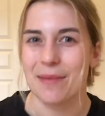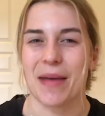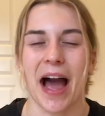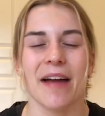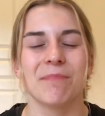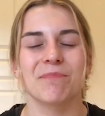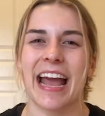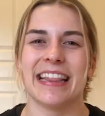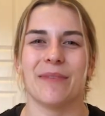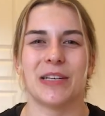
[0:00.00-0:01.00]
amount.
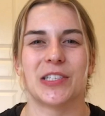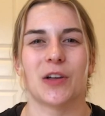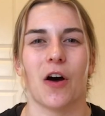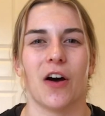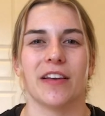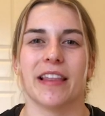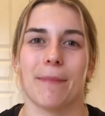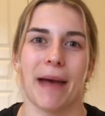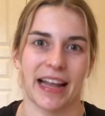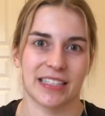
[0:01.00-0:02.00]
And then we just got the
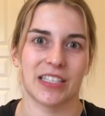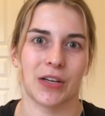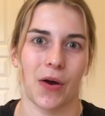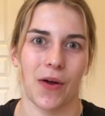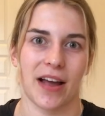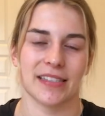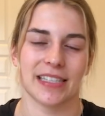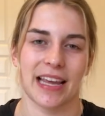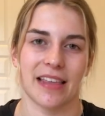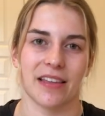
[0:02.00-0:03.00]
mats to go
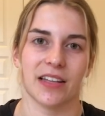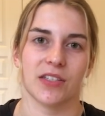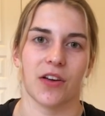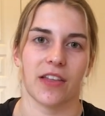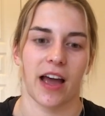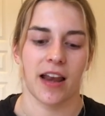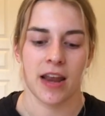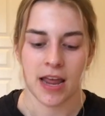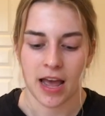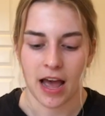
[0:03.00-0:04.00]
underneath it so that
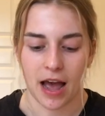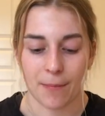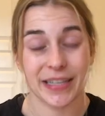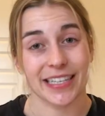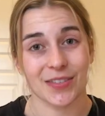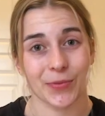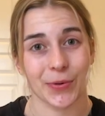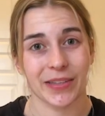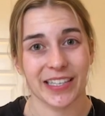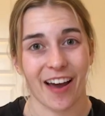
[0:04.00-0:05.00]
um, it doesn't
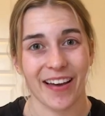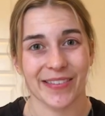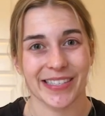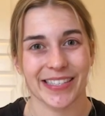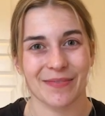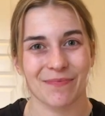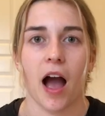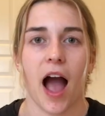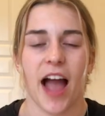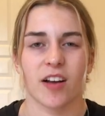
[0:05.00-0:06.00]
ruin the tiles.
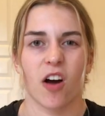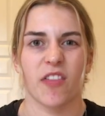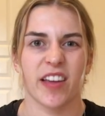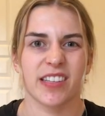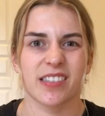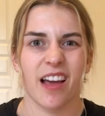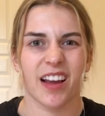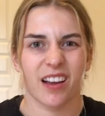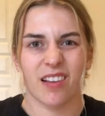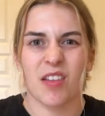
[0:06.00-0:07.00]
I got this
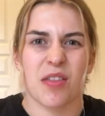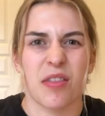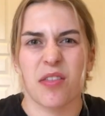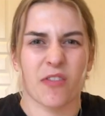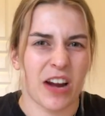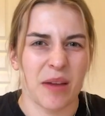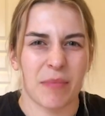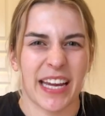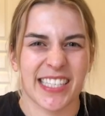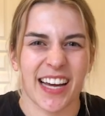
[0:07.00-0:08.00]
like three
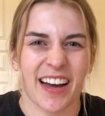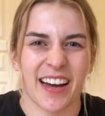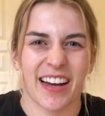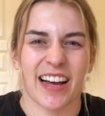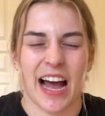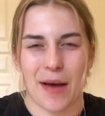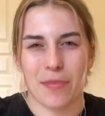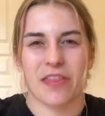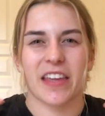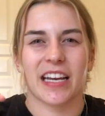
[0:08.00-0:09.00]
meter
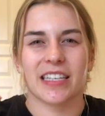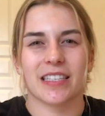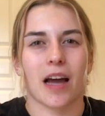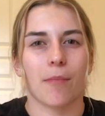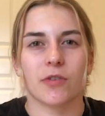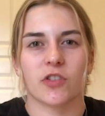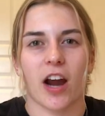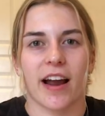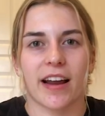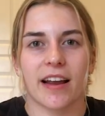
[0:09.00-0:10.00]
um, thin tumble
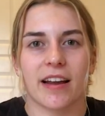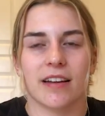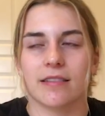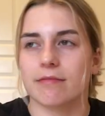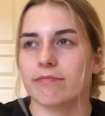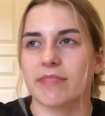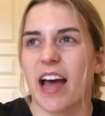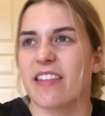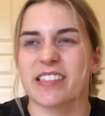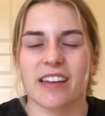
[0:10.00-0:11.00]
track
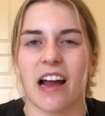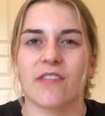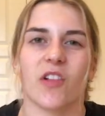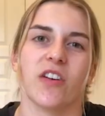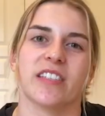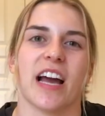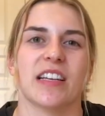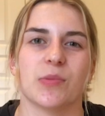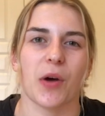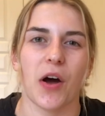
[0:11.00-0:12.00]
at the start of lockdown
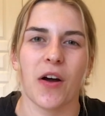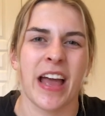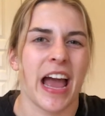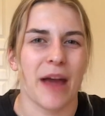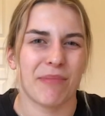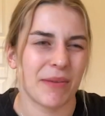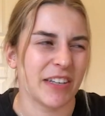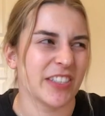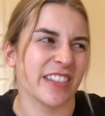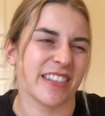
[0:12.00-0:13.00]
well, and pretty
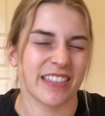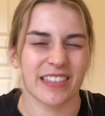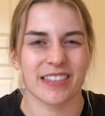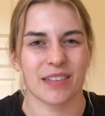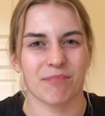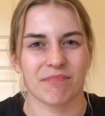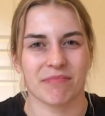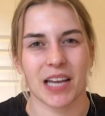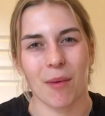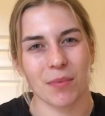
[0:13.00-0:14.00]
much just did some
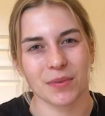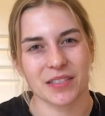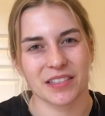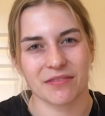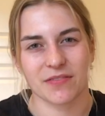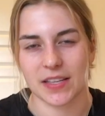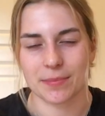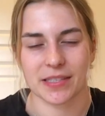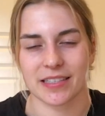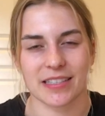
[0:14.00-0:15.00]
tumbles and
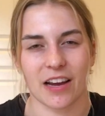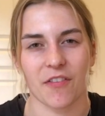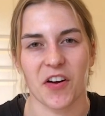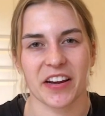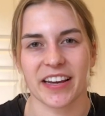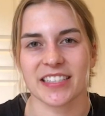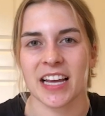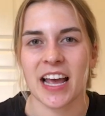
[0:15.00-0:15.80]
flips and stuff on it.